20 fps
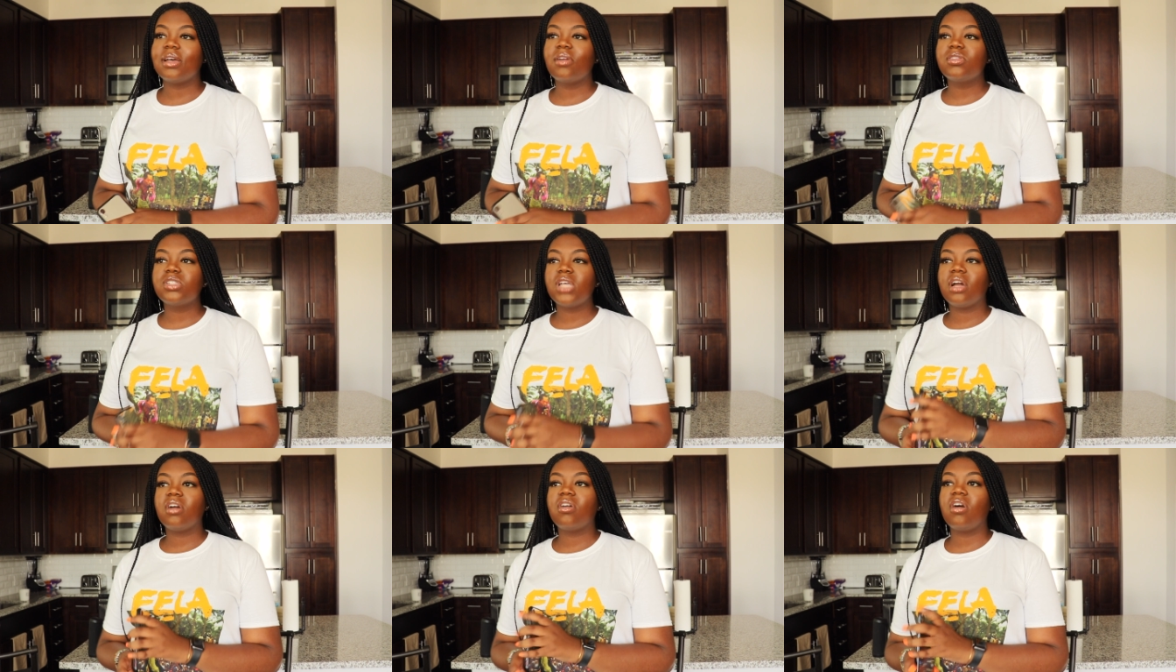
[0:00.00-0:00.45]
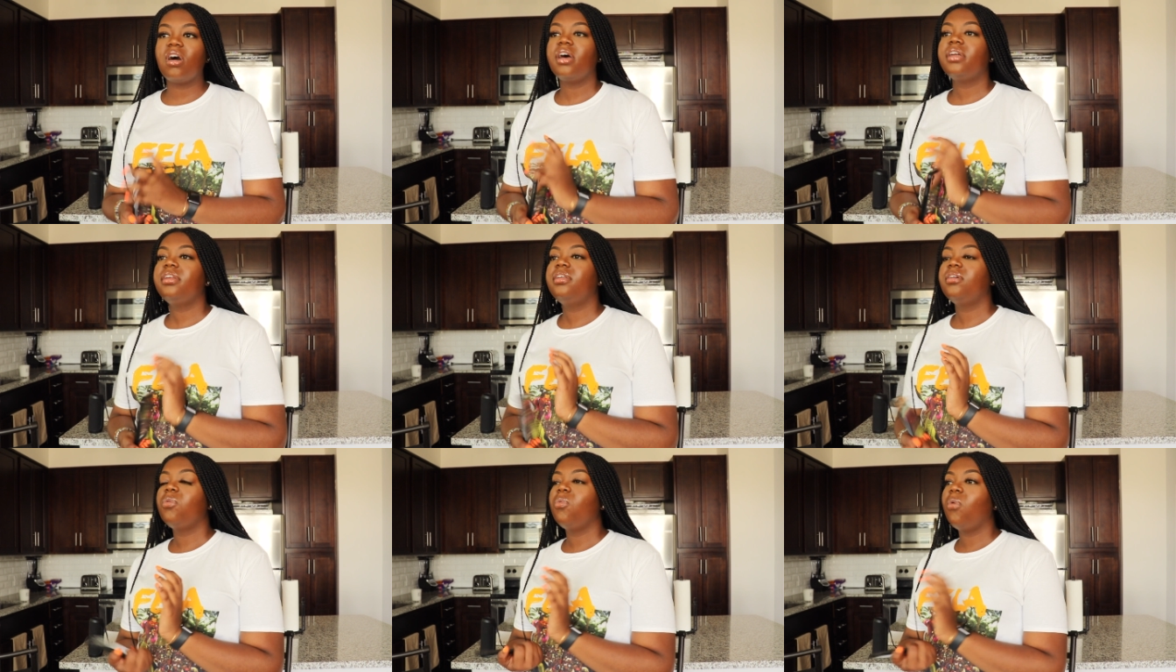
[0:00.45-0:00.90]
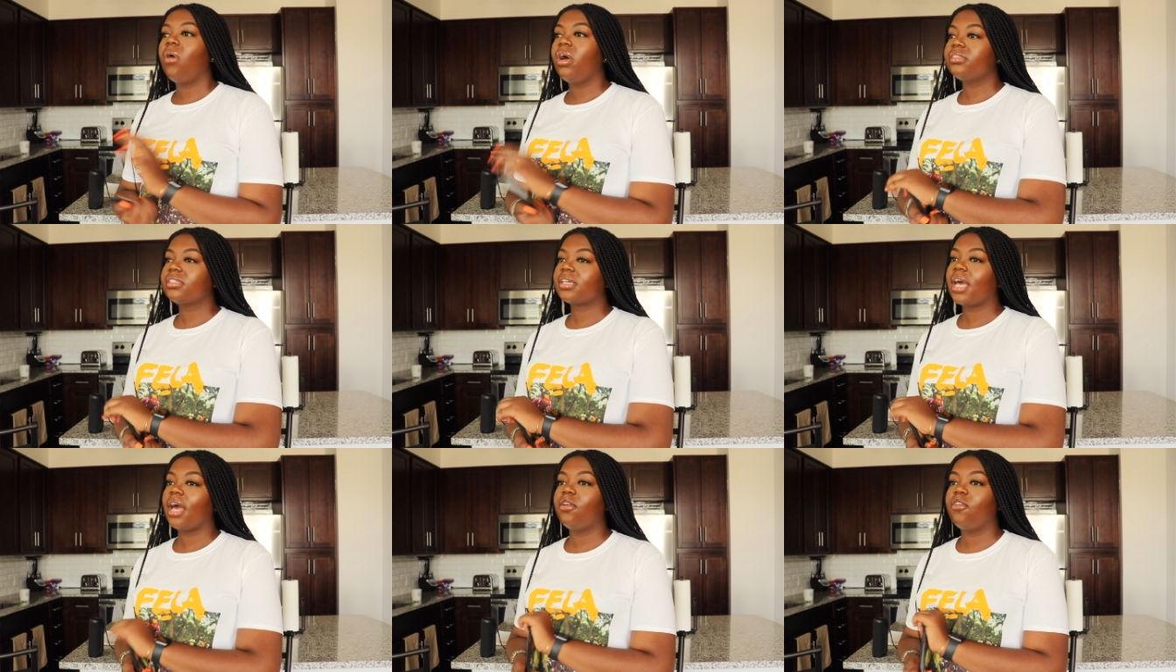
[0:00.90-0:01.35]
I was like, God,
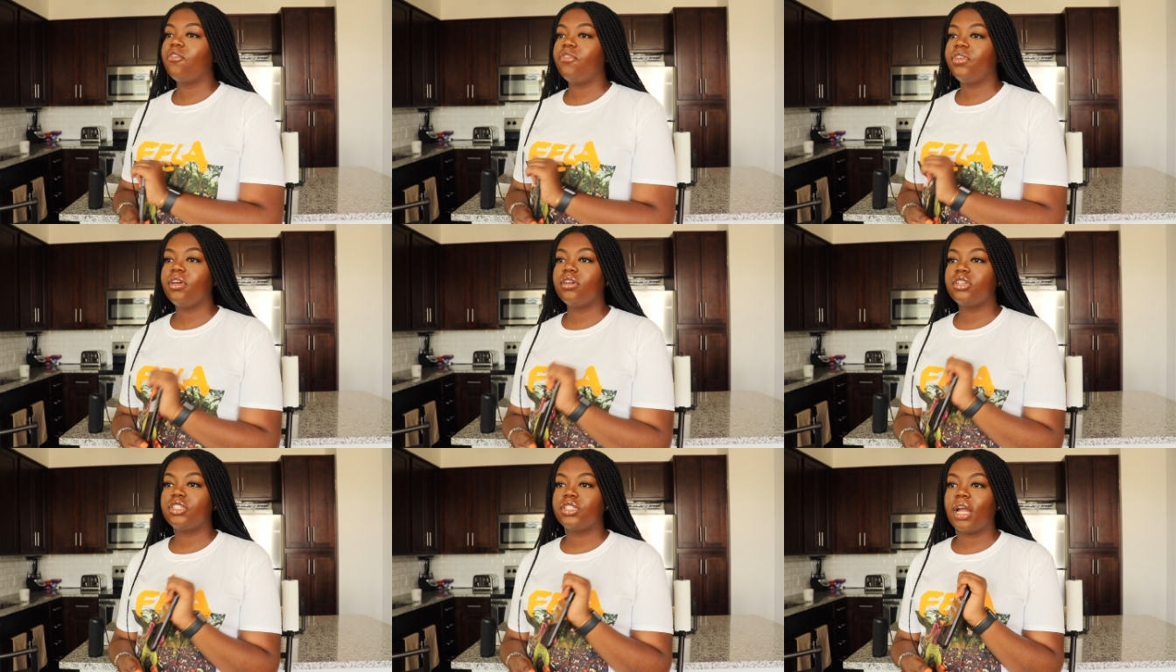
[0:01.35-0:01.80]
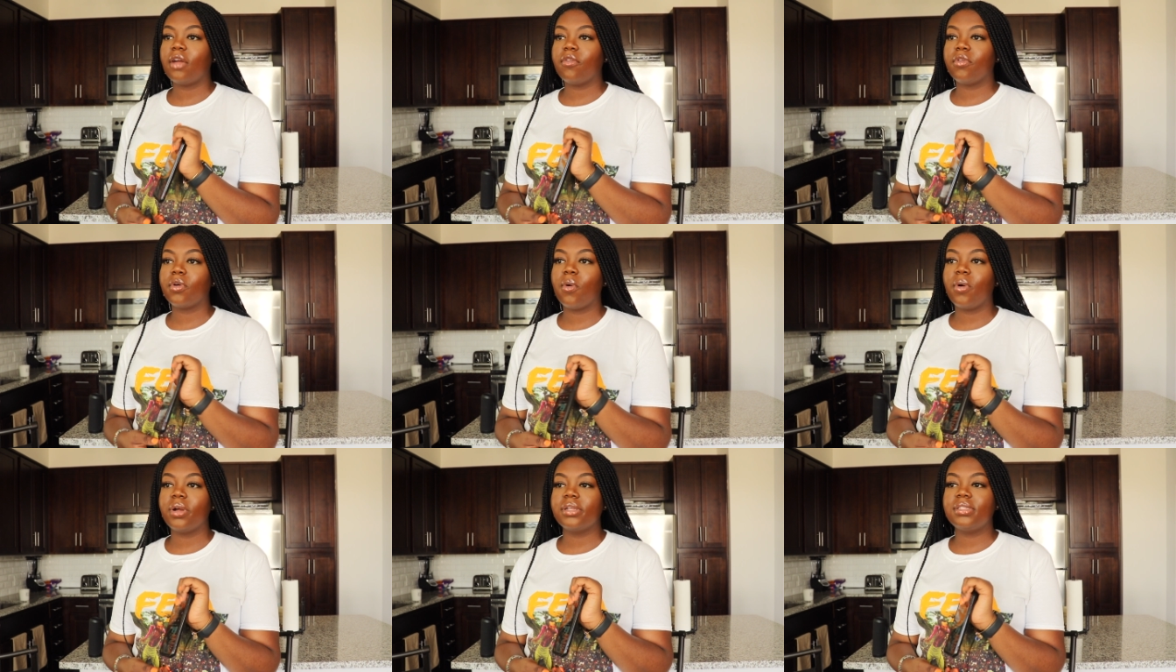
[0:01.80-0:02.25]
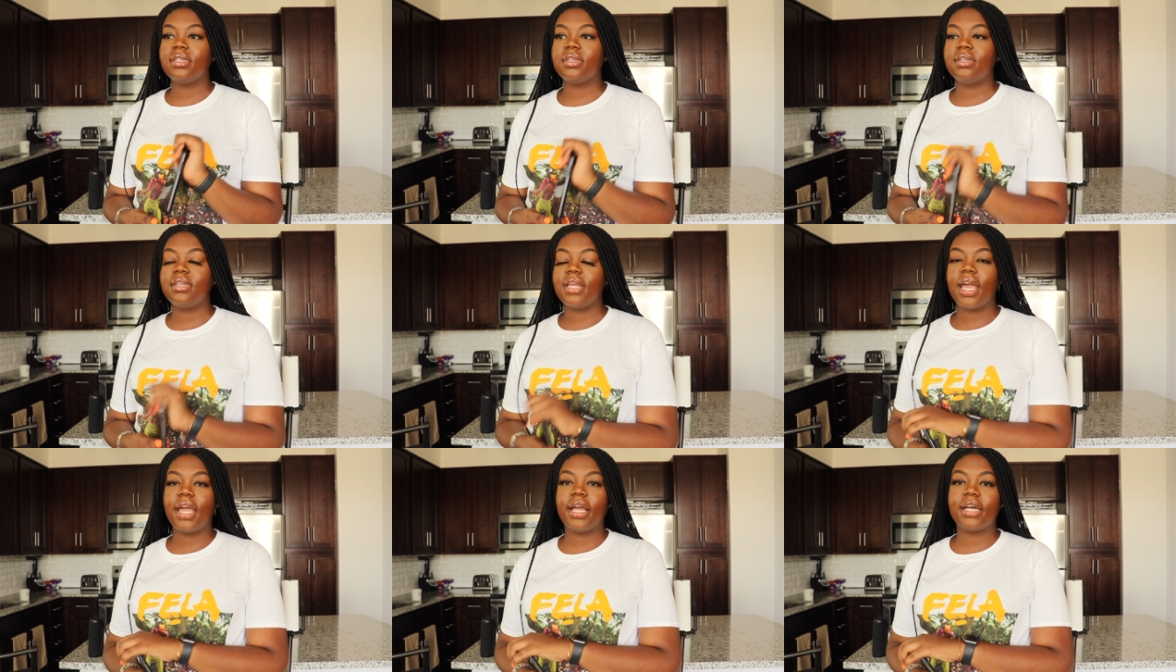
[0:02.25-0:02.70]
what kind of video should I record
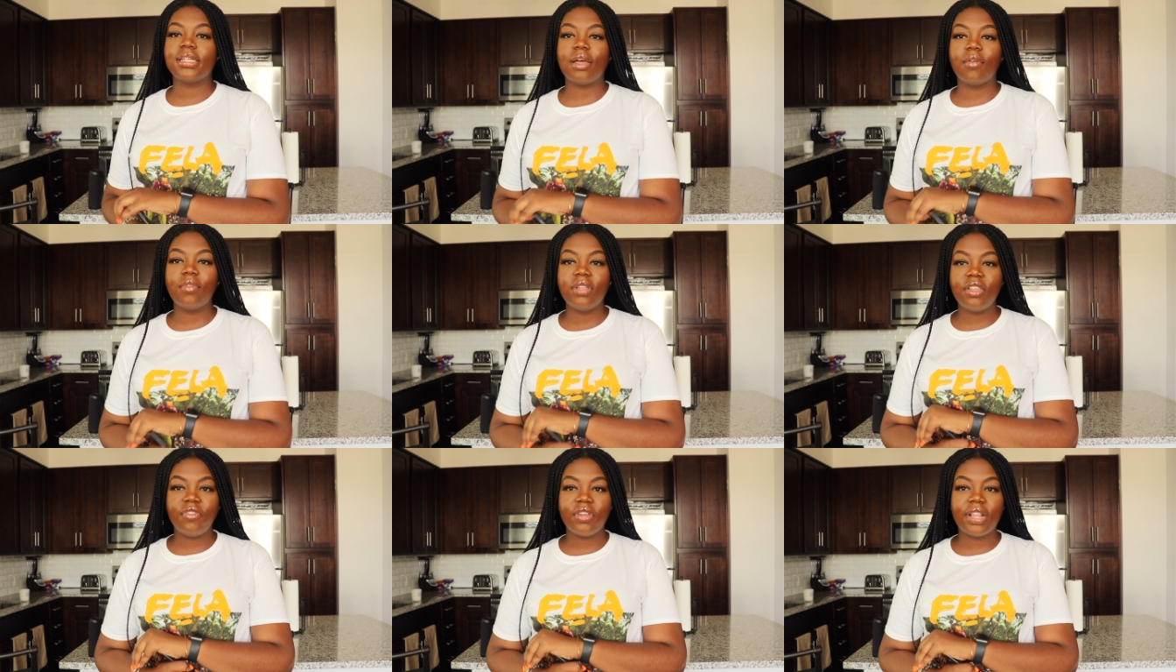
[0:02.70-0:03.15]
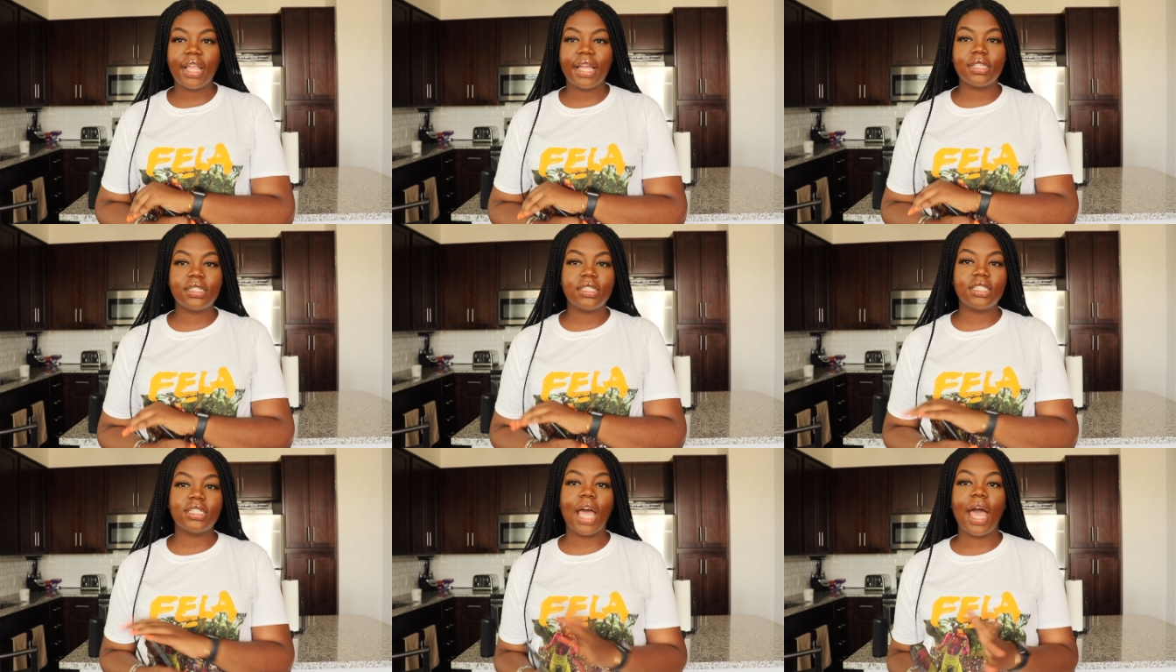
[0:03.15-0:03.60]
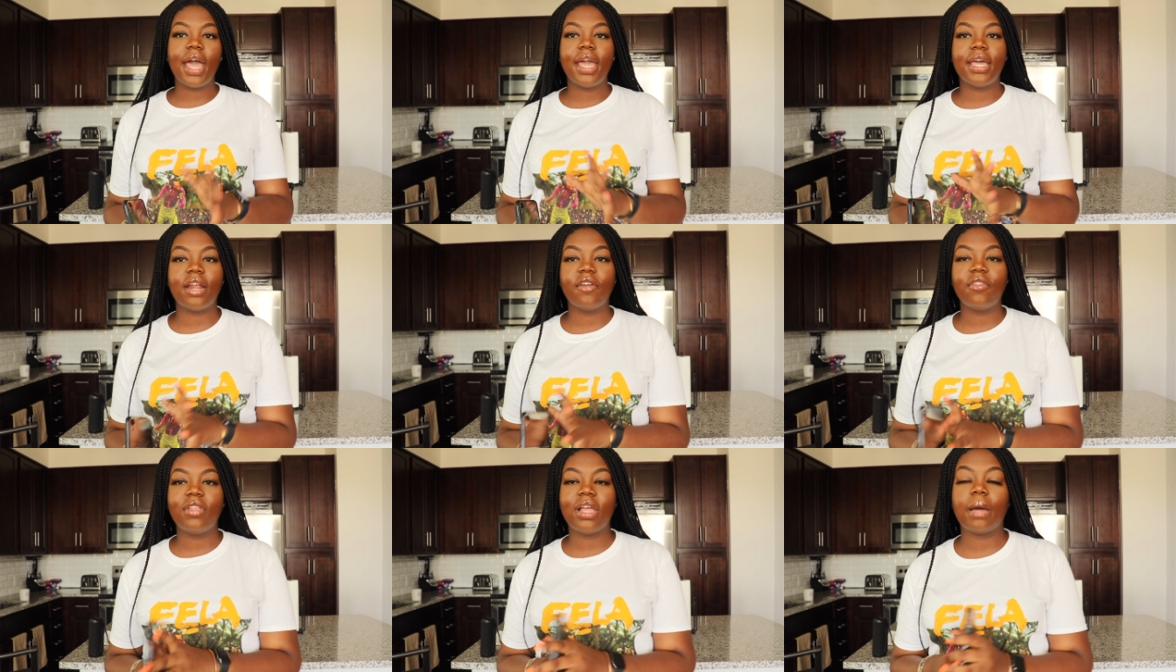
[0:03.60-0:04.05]
today? Because I really feel like
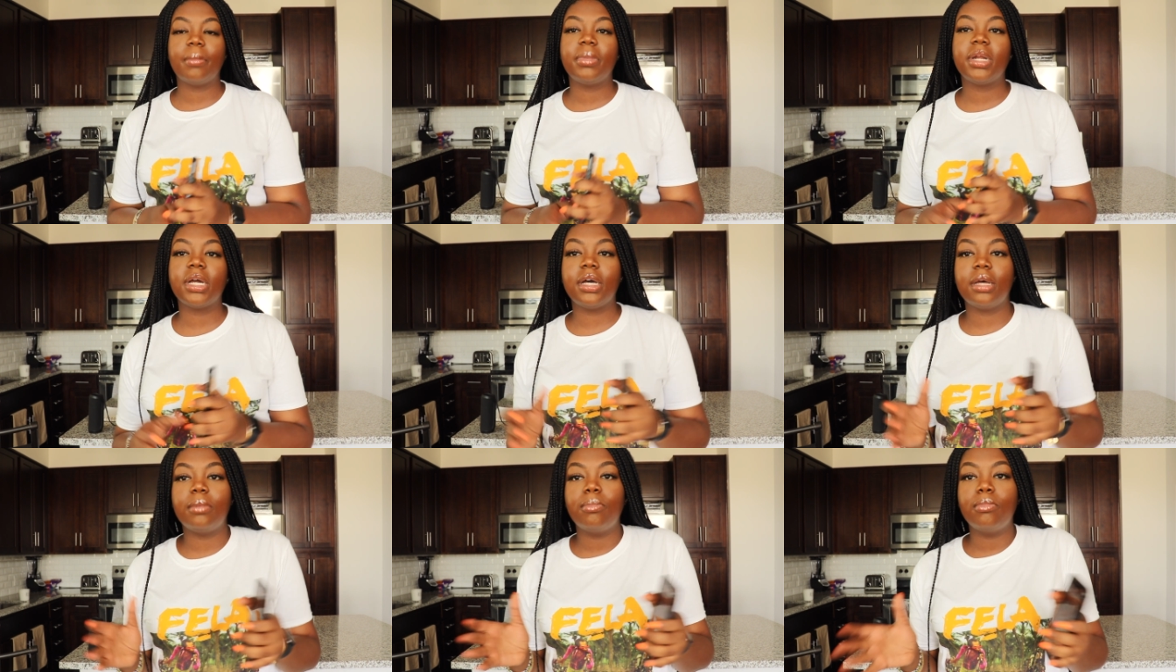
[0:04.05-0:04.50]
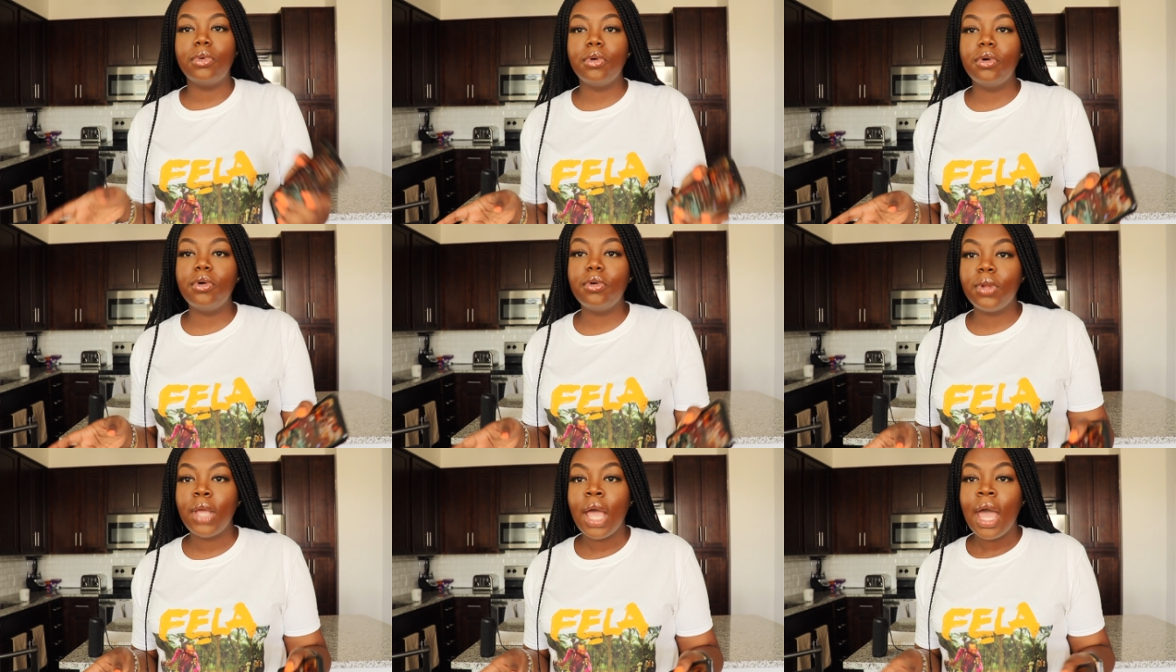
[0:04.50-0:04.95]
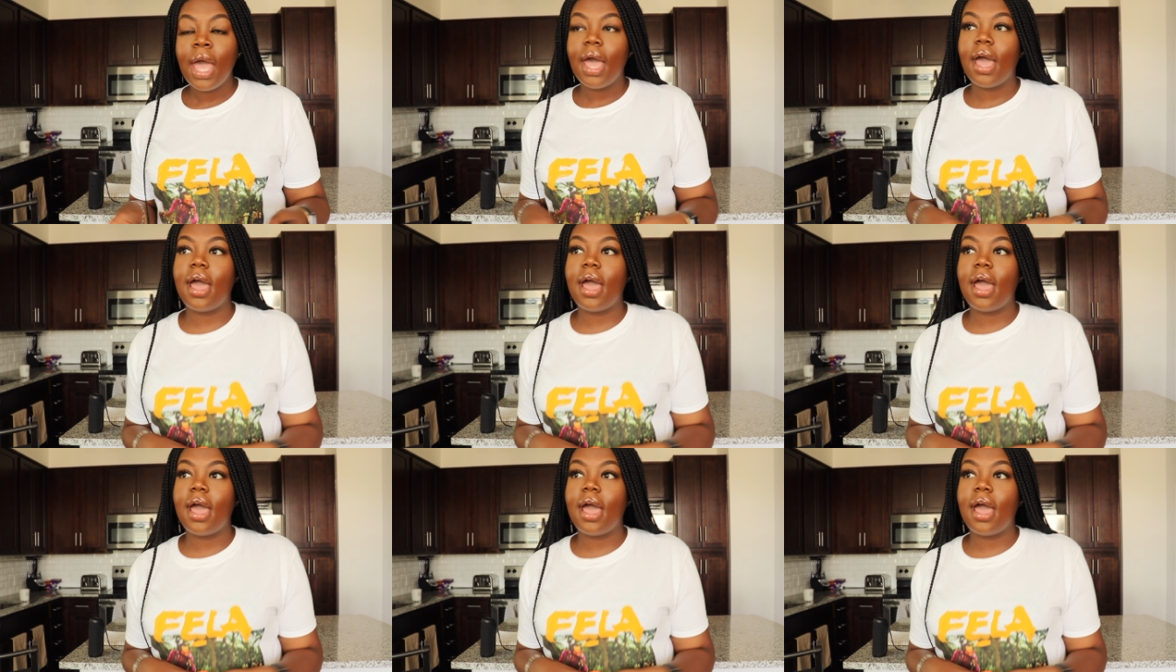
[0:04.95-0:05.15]
chatting. I feel like I'm in a good mood.